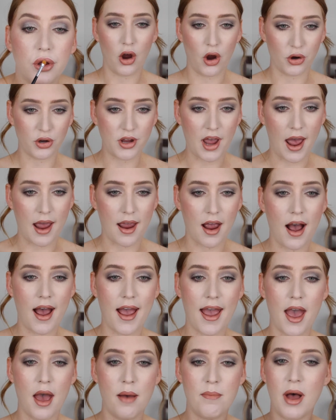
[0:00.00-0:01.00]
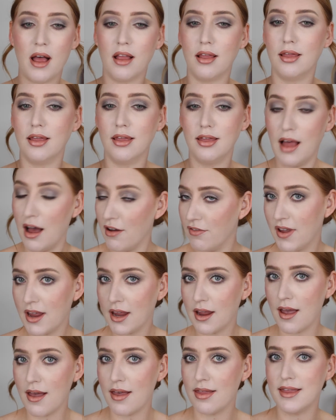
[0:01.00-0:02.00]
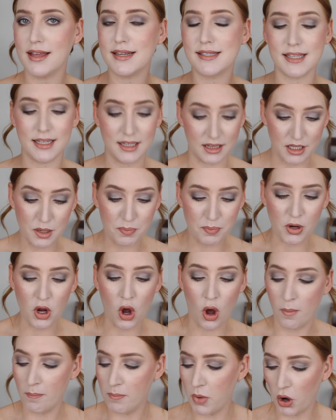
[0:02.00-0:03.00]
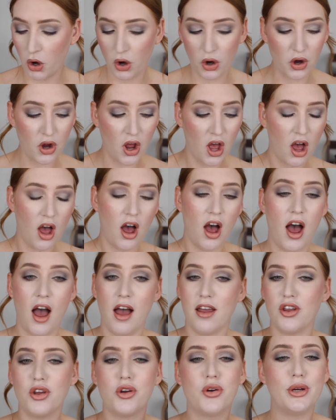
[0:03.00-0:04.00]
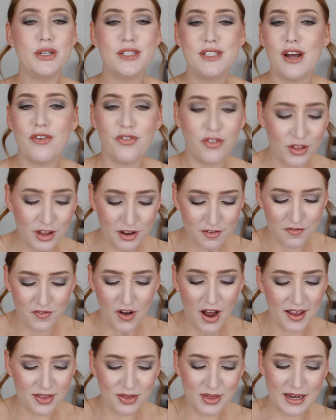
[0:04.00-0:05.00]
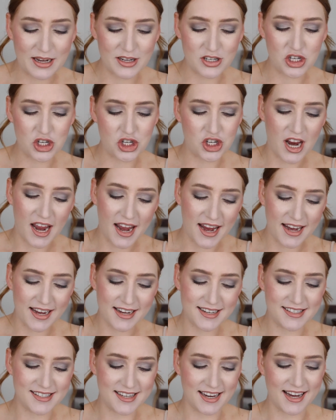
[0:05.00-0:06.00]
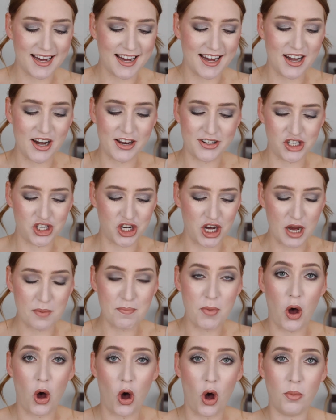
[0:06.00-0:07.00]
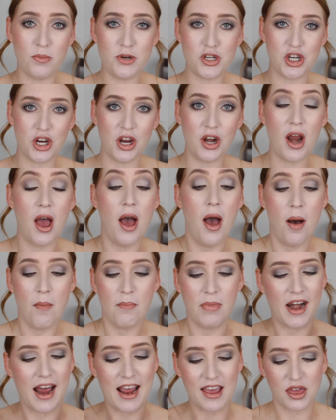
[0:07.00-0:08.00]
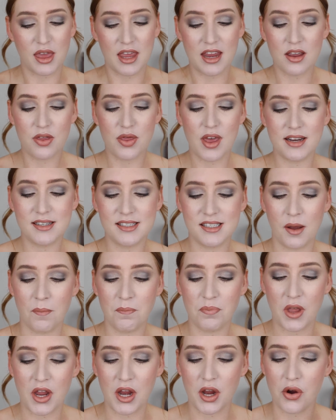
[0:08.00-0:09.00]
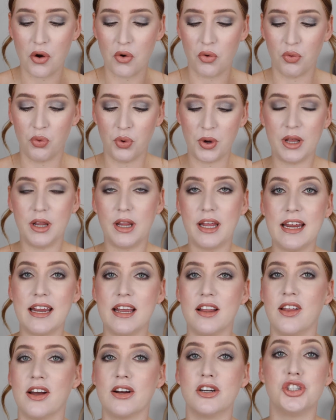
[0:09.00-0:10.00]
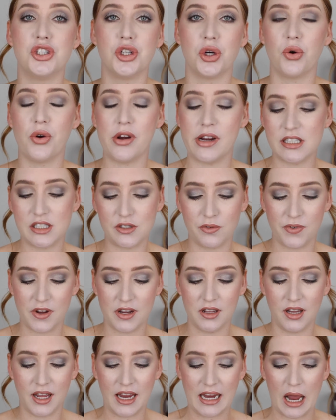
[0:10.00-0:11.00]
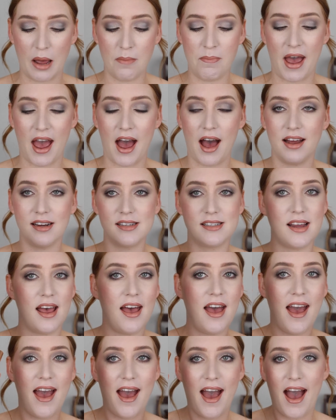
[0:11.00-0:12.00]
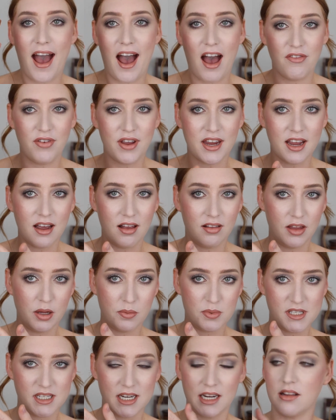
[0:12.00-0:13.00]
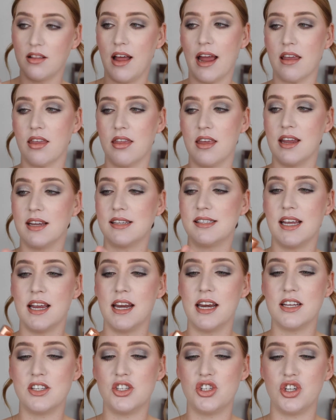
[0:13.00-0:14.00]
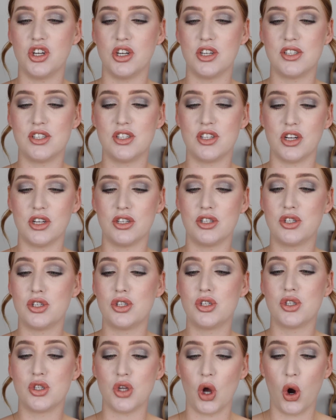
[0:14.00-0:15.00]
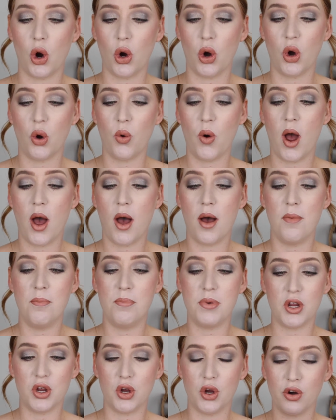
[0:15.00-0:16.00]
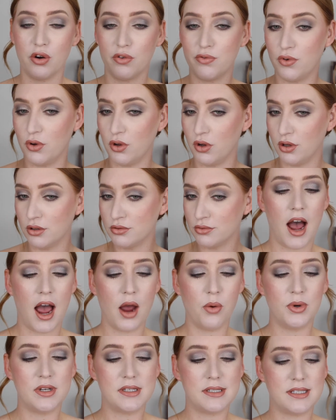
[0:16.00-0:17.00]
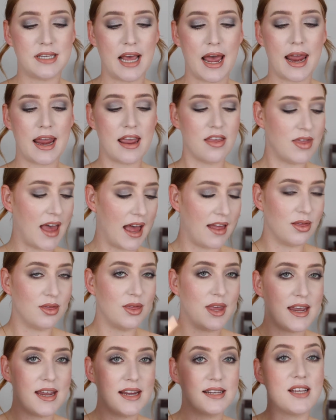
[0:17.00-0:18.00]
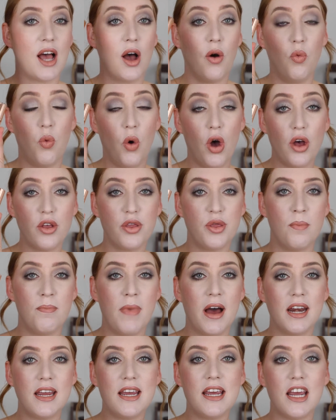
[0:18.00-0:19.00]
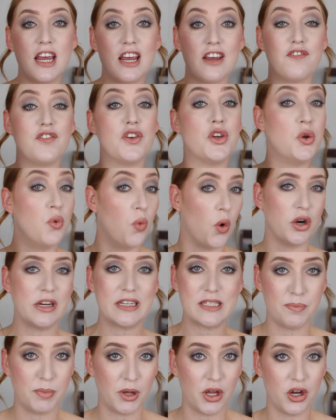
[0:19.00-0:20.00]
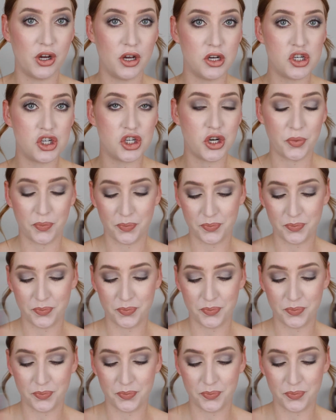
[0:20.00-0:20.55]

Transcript: Okay, I am loving this lip combo. You could definitely find these shades in a cheaper option, but I think there's something really luxurious feeling about having a lipstick like this. It is just so beautiful. I would say that these are worth the money if you want to splurge.